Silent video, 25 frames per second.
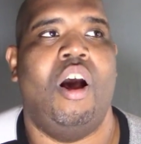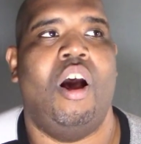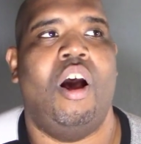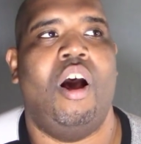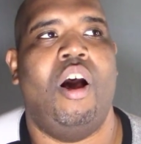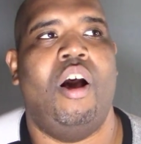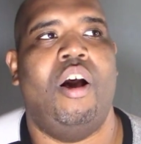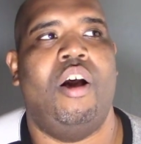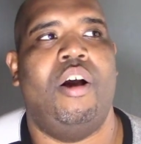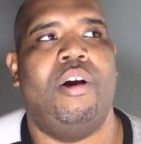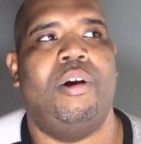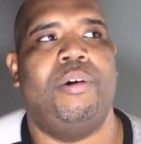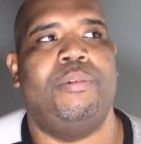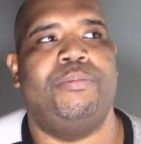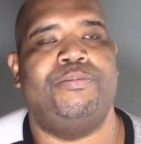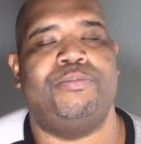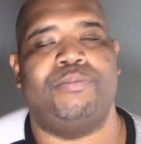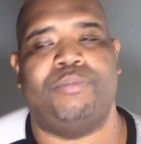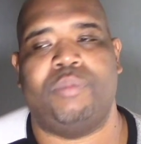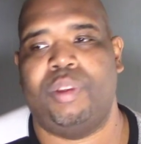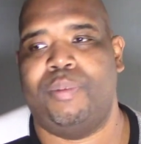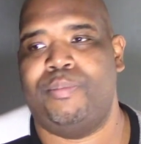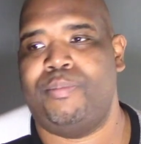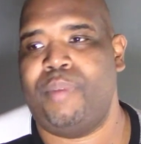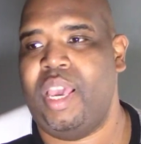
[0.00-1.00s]

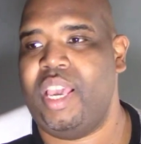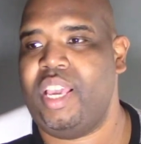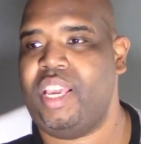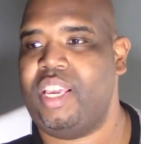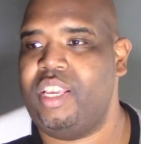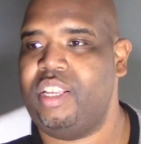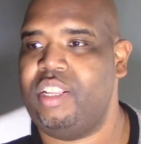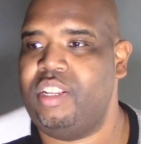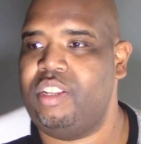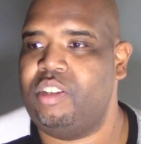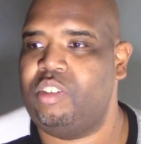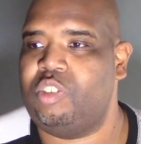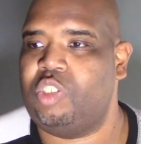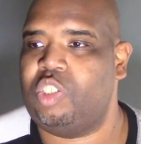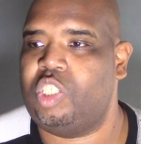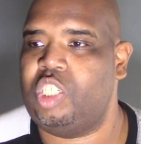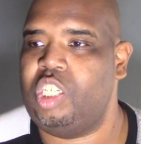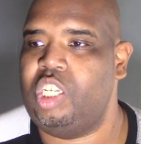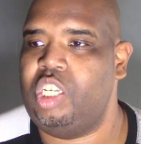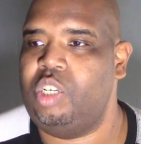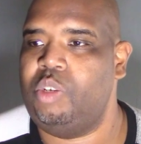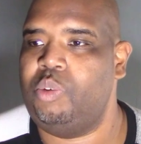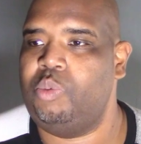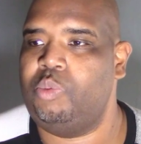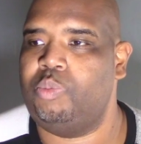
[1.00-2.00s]
M3GAN,
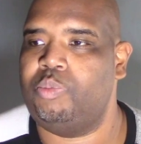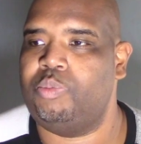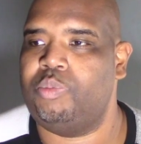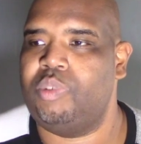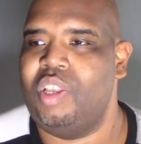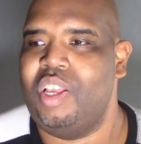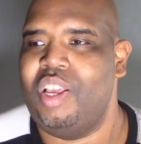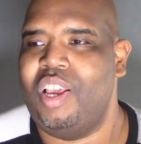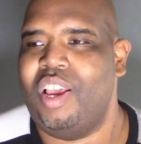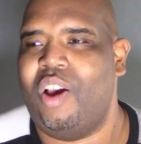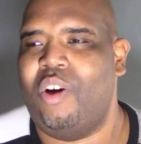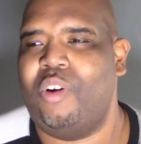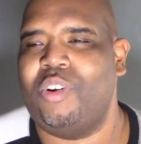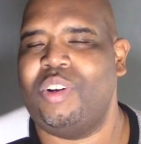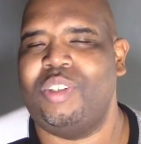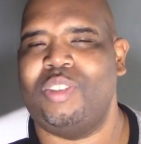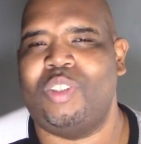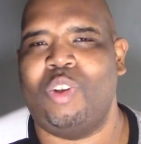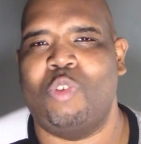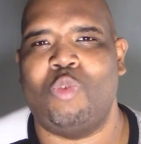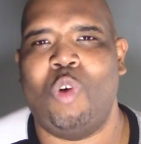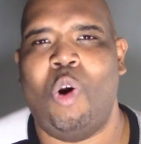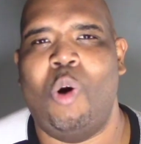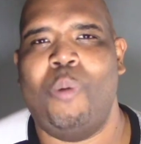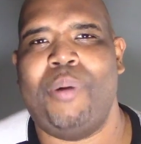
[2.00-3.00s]

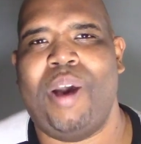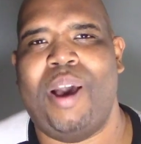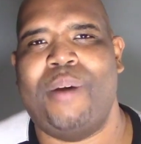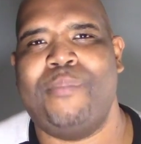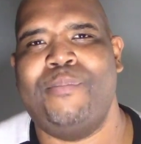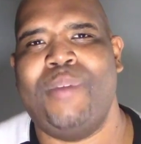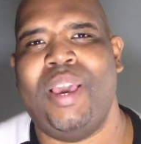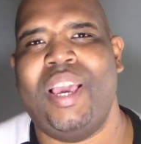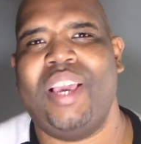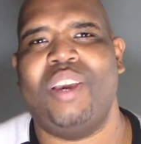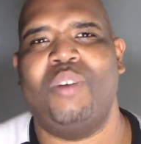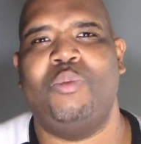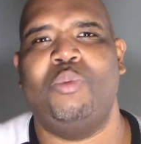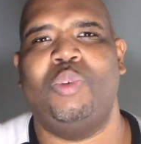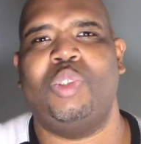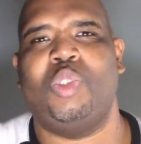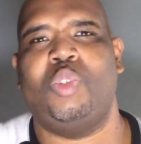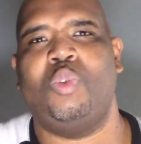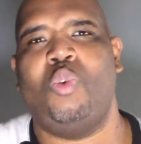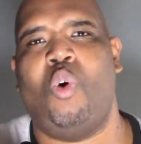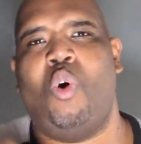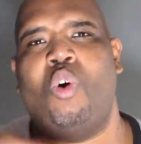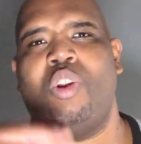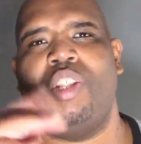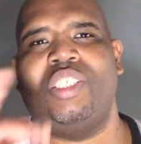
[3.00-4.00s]
M3GAN was
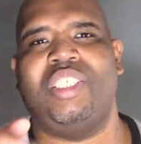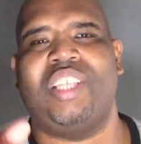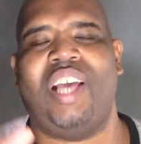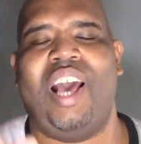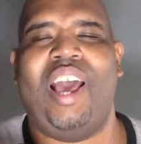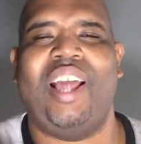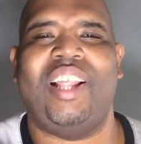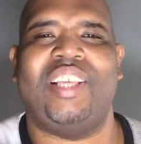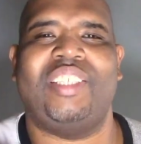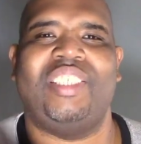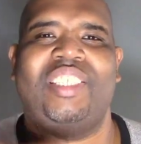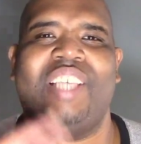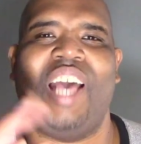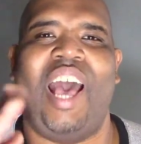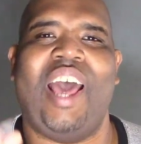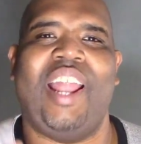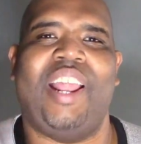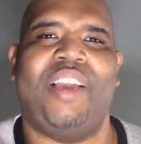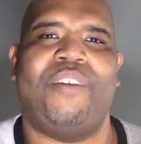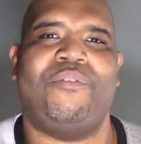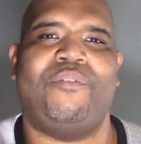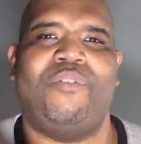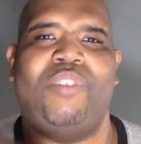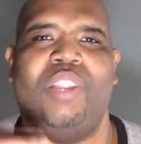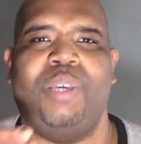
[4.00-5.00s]
doing all these
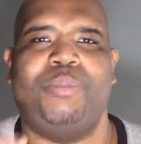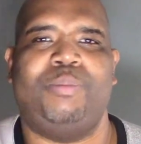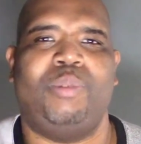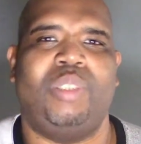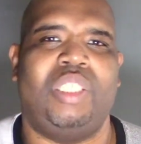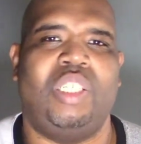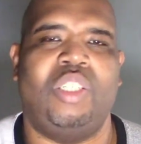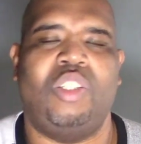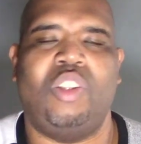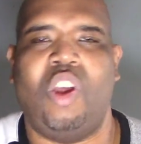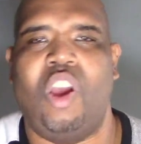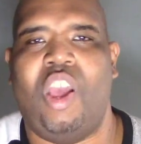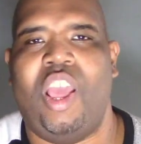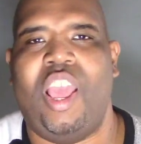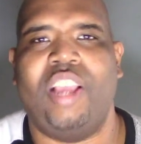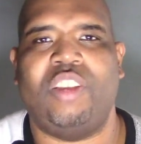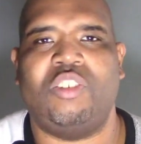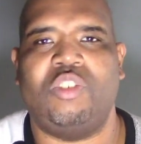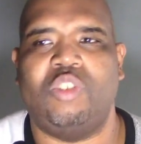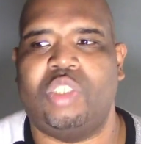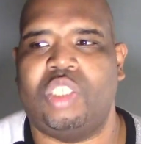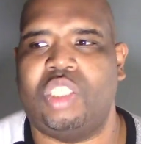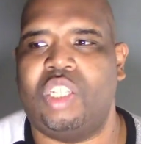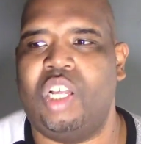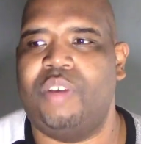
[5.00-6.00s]
exotic flips and
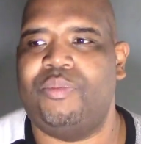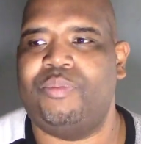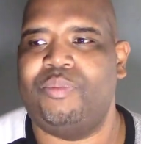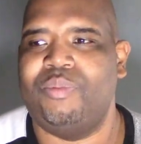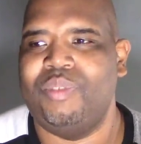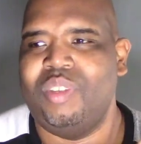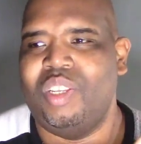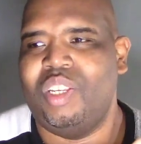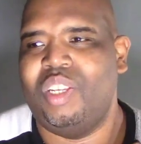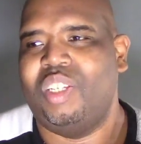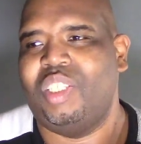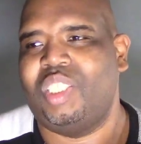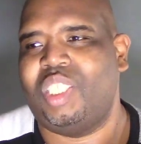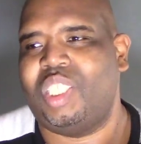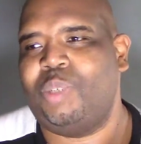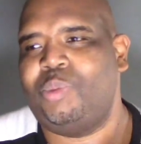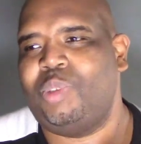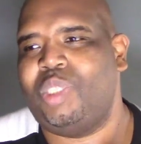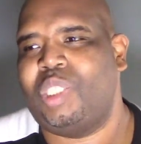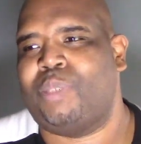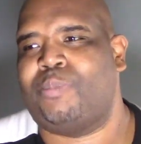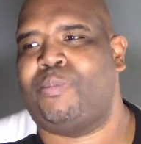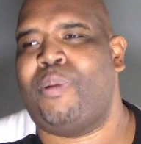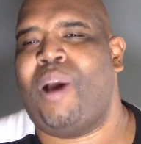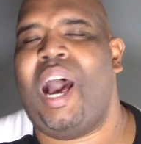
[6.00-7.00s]
extra stuff. She was
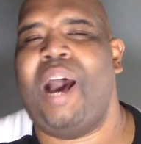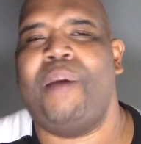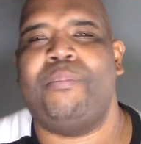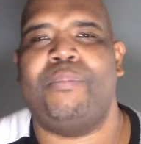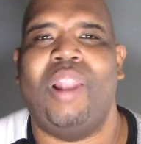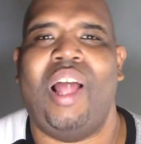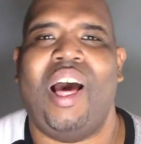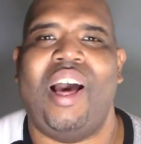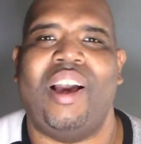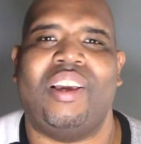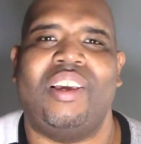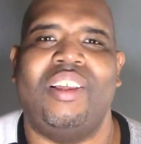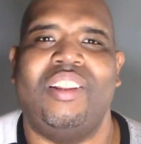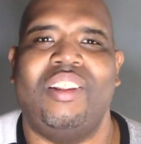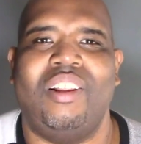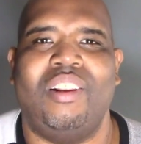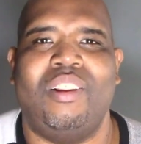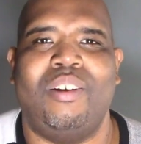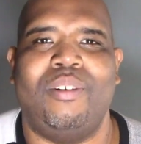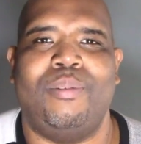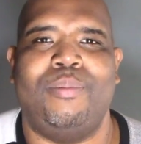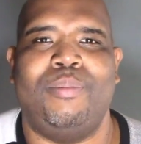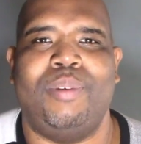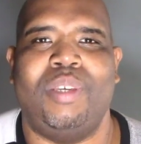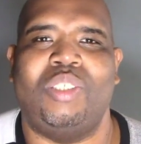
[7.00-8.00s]
just pop locking a
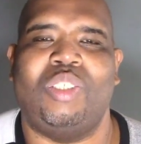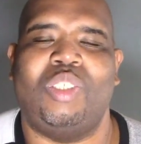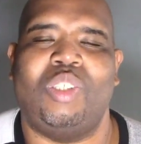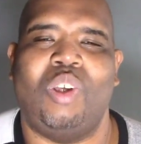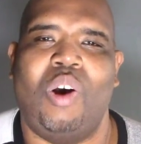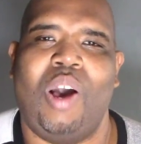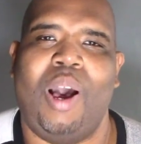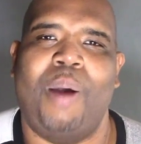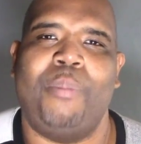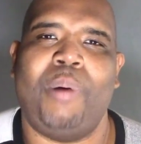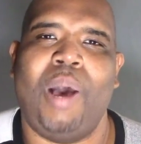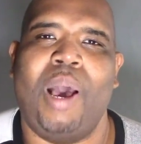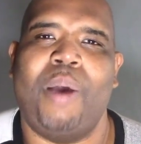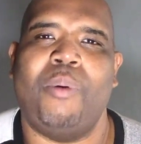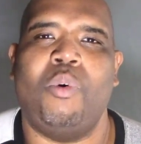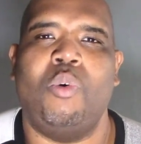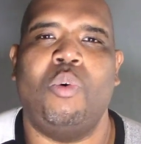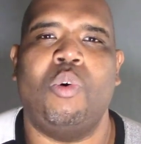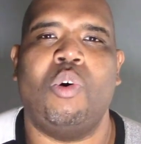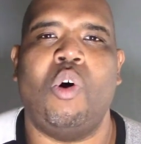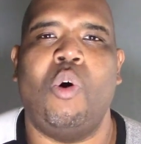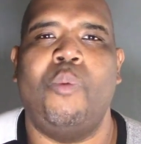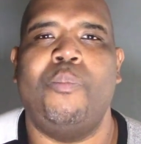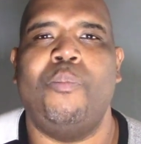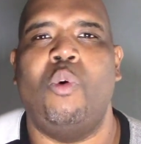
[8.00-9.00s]
little bit, so I probably
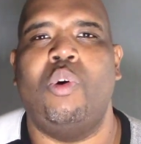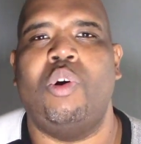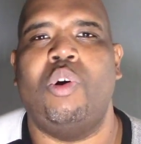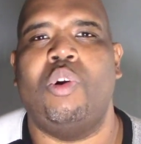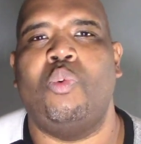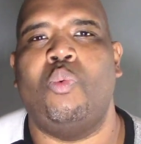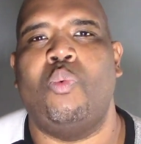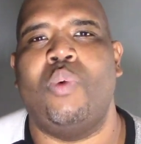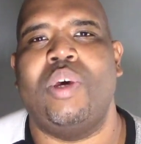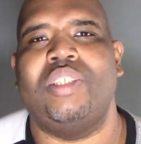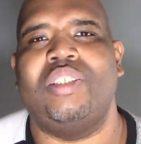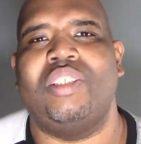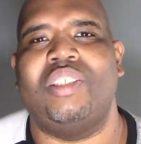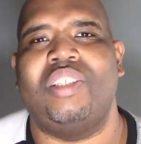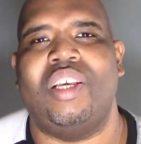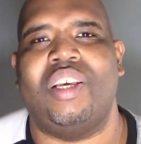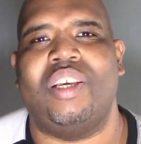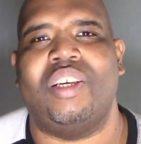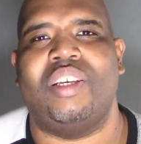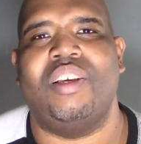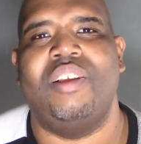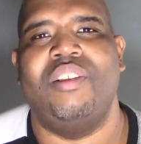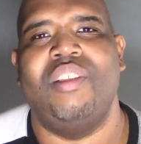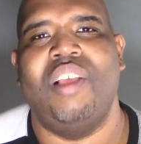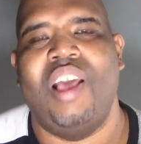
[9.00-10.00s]
will go more on
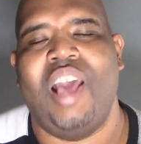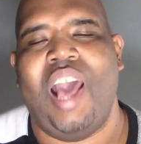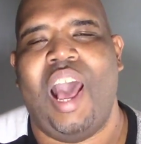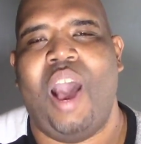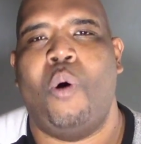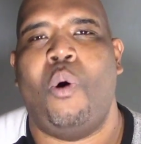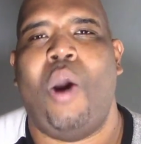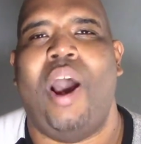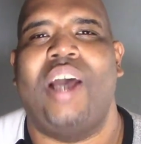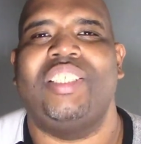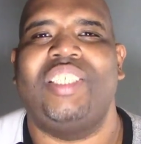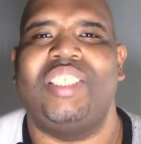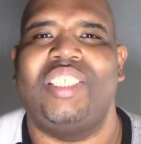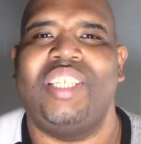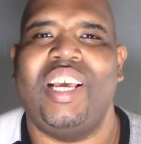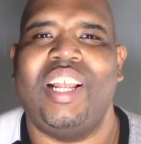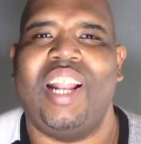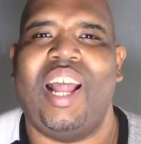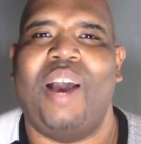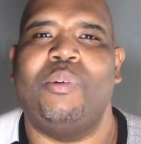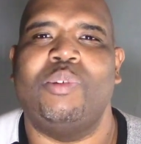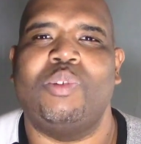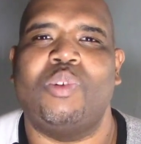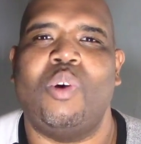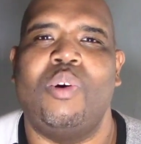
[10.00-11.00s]
Wednesday. I said
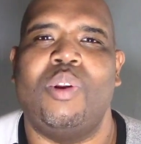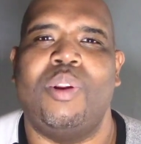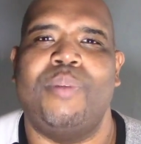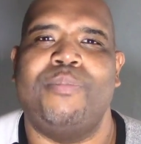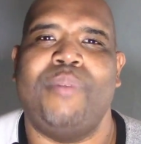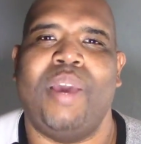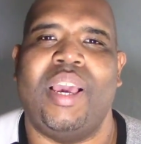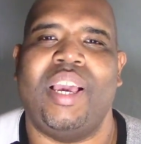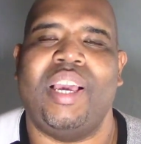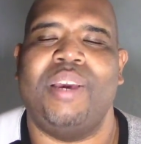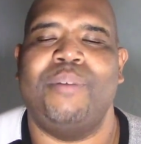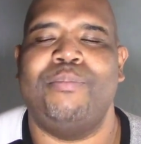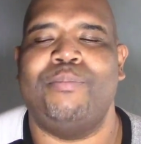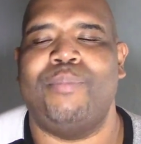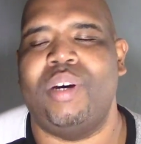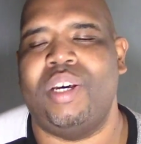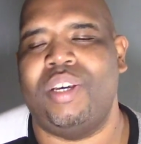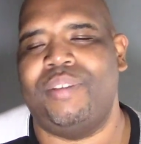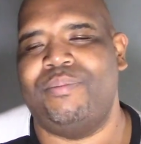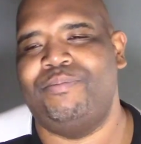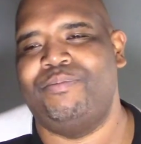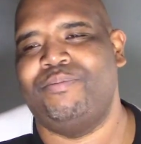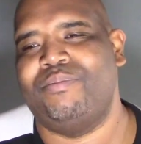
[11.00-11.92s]
I was going to M3GAN, but